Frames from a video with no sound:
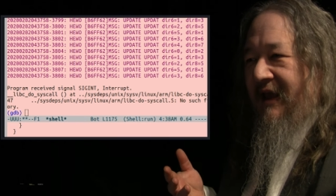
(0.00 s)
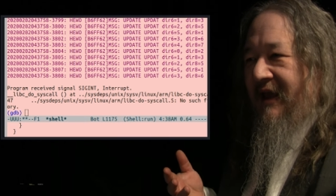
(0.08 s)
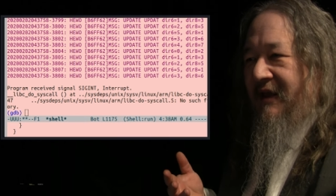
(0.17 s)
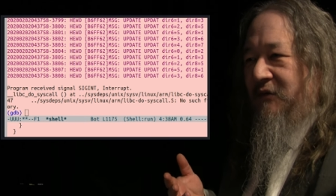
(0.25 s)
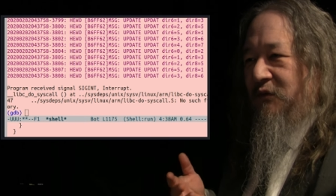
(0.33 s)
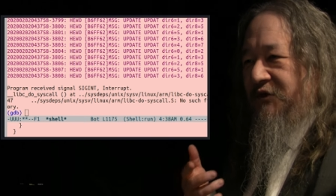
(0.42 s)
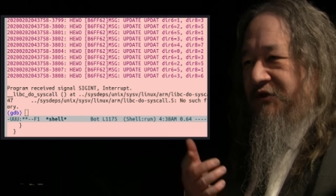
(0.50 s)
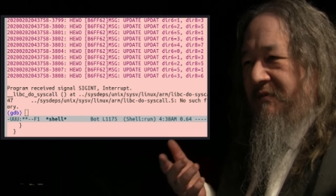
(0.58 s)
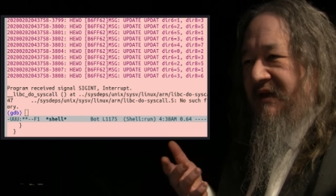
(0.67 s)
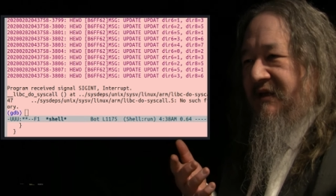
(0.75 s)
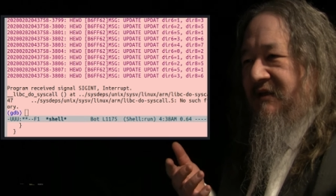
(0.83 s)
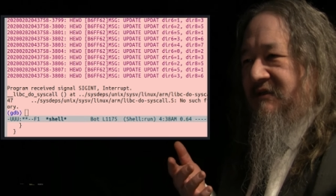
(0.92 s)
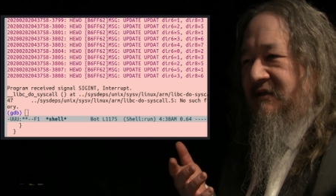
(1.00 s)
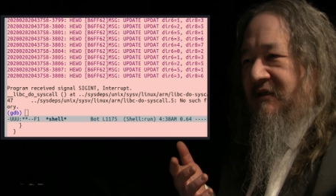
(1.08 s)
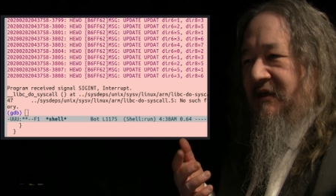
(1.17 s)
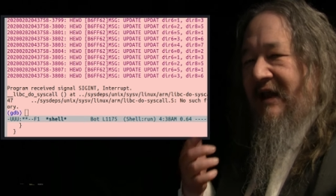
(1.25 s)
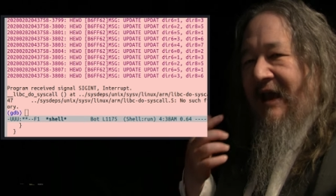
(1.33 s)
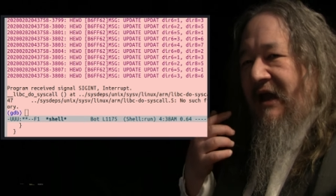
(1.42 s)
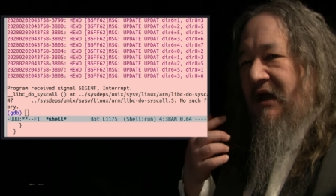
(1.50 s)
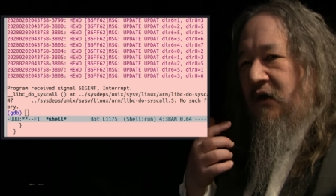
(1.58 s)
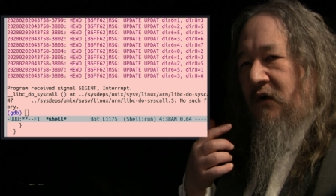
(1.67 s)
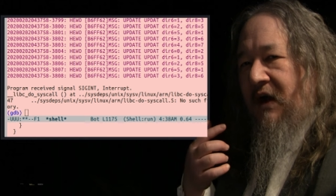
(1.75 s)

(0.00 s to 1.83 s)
and which means now